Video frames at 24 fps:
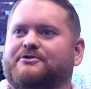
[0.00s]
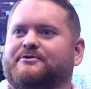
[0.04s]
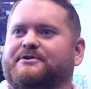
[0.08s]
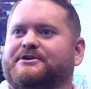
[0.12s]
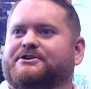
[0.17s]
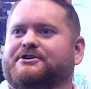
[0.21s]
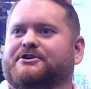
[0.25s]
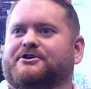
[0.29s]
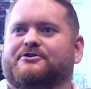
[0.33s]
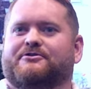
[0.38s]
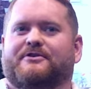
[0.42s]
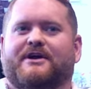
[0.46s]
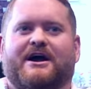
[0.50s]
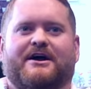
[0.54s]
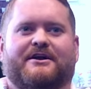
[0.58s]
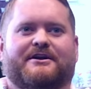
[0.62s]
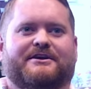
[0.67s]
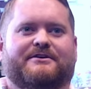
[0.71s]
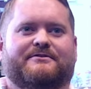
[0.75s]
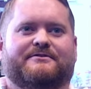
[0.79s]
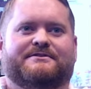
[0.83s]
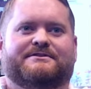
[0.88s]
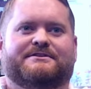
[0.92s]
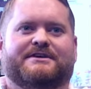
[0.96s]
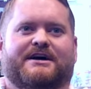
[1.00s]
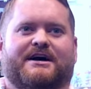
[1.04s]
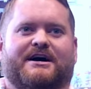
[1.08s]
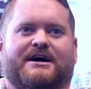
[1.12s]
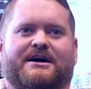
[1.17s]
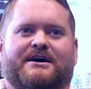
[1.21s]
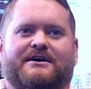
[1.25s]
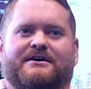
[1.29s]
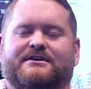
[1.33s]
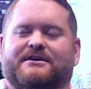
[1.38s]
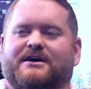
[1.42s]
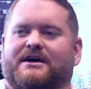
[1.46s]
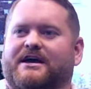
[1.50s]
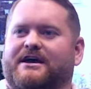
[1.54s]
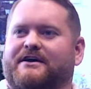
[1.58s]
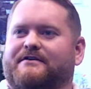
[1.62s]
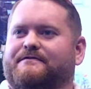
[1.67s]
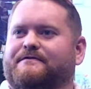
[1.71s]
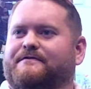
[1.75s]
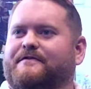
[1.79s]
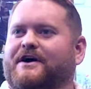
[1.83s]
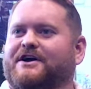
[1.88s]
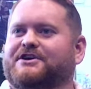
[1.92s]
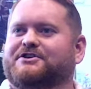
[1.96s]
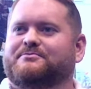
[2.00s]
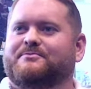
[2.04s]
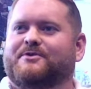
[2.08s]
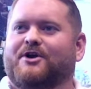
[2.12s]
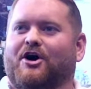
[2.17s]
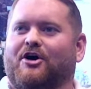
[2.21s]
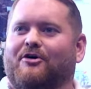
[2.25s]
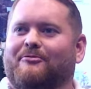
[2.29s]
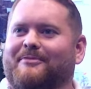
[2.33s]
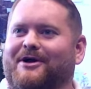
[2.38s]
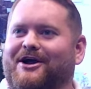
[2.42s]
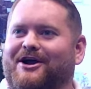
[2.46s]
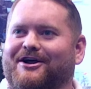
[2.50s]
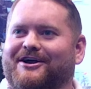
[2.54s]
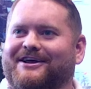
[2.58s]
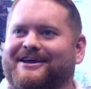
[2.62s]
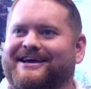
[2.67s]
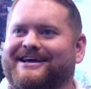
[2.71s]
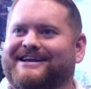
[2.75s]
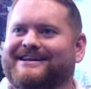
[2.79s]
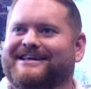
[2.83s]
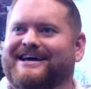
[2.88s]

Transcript: He turned around. He was uh, a freshman All American.